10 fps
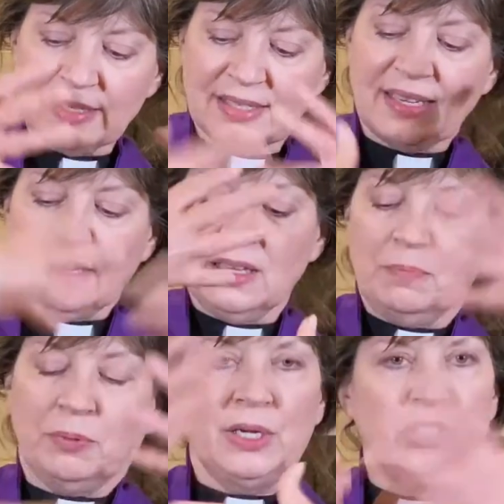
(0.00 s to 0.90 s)
a
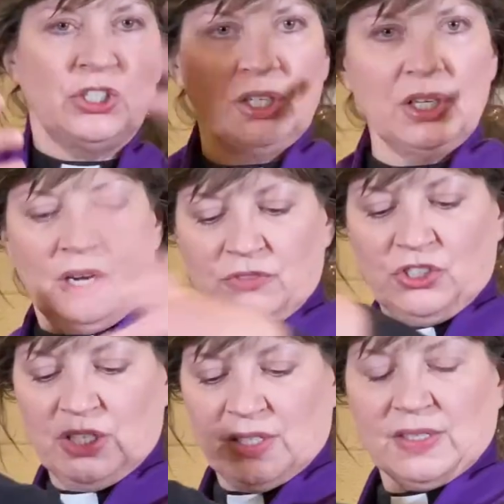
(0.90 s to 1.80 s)
celebration of
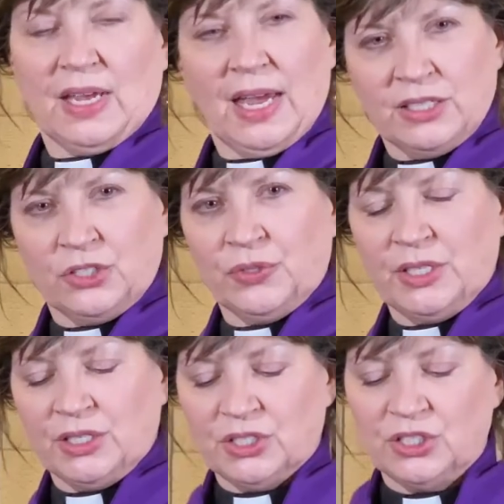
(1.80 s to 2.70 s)
Jesus'
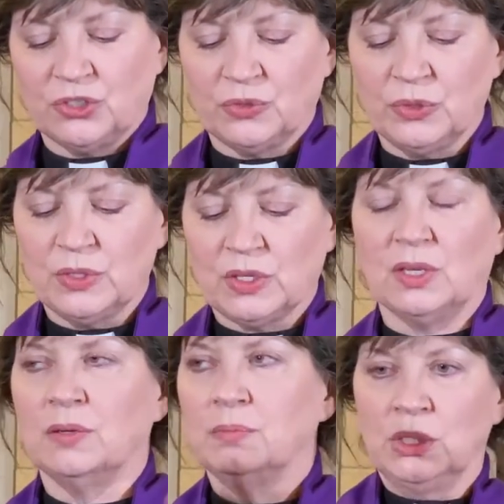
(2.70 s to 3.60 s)
entry into
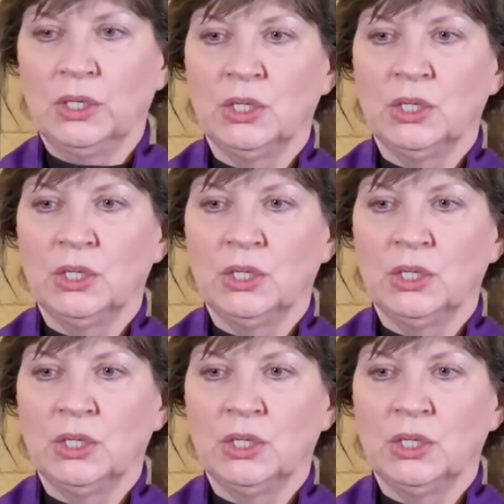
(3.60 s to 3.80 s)
Jerusalem,